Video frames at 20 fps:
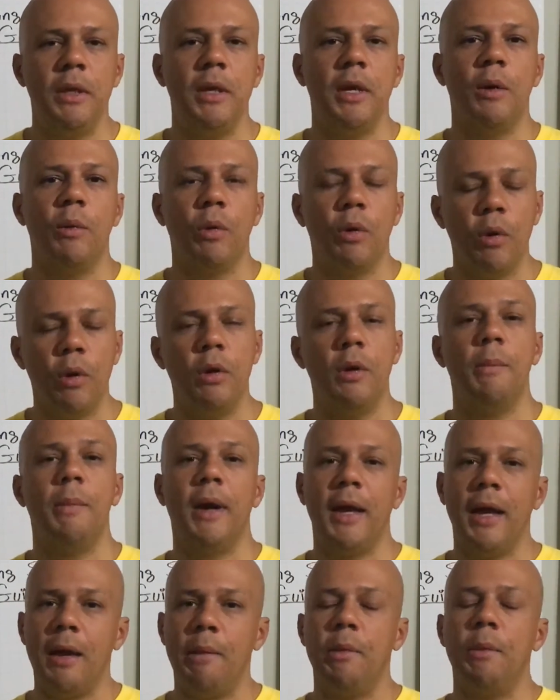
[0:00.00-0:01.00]
Yeah, we're going to
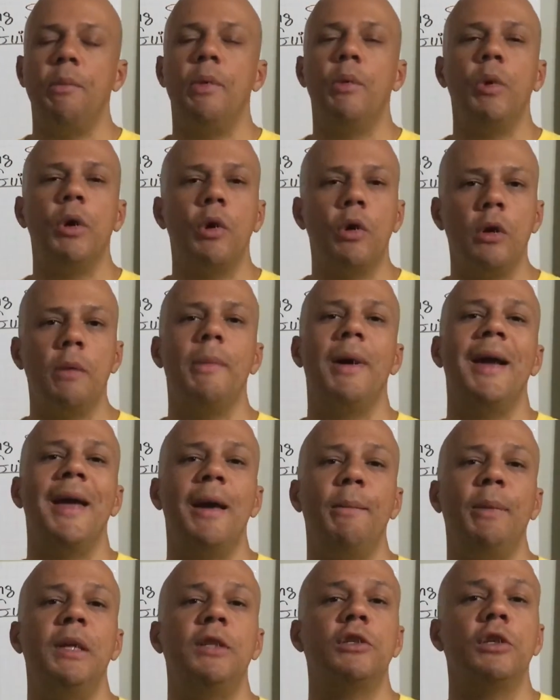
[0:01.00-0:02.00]
Miami, but we're going to
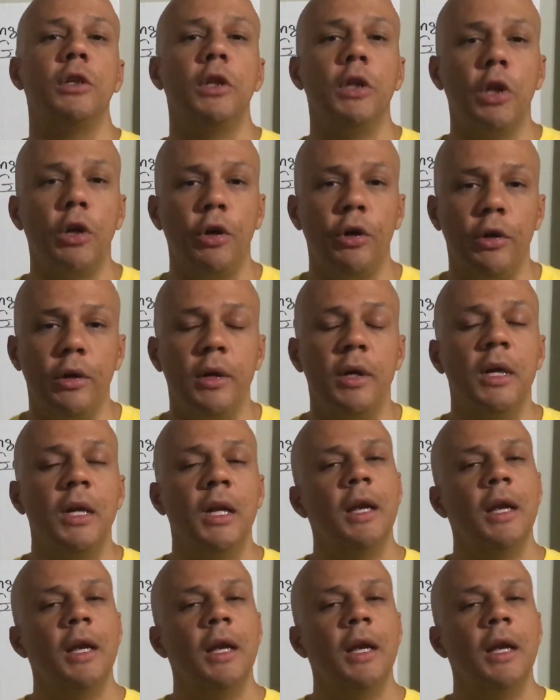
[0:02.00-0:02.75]
Miami to learn.